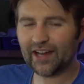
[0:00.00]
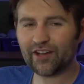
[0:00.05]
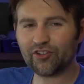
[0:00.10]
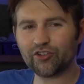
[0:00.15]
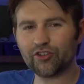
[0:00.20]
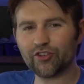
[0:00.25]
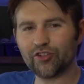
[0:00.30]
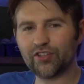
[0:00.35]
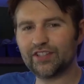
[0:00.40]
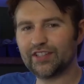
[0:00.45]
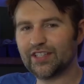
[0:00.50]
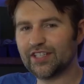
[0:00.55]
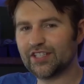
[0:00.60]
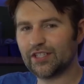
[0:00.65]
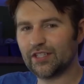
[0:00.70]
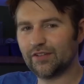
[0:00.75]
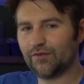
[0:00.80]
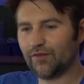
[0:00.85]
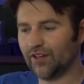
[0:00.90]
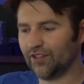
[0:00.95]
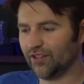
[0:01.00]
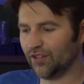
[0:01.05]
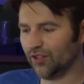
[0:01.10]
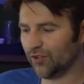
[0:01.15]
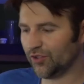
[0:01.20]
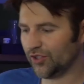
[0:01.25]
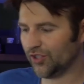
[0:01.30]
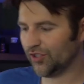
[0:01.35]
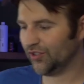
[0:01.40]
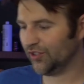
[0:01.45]
extra digit of
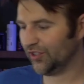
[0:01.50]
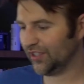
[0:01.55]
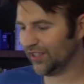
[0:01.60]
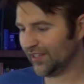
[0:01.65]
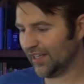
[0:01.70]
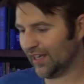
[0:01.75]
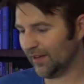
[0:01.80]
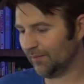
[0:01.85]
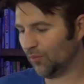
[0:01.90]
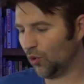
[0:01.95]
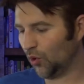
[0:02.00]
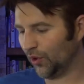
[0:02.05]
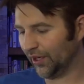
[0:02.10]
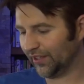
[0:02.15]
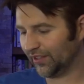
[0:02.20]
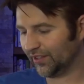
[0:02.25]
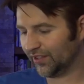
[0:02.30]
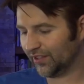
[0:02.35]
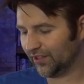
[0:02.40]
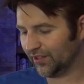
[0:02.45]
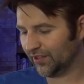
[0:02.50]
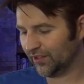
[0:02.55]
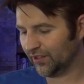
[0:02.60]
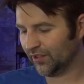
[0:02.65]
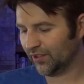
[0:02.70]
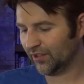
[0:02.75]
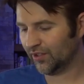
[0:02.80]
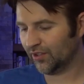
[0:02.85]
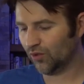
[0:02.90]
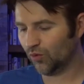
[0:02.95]
resolution, so you get that point
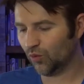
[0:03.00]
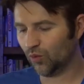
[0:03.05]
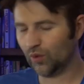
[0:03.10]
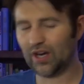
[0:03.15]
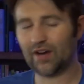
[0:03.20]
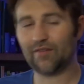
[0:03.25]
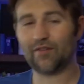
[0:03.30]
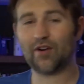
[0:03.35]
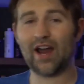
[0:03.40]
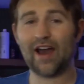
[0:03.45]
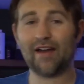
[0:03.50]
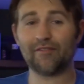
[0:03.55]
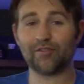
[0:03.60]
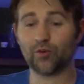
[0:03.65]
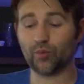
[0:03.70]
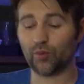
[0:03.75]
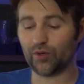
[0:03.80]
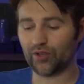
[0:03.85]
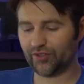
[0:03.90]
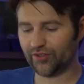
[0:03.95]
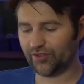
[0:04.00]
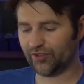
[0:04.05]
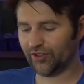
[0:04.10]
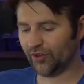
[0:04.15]
whatever afterwards.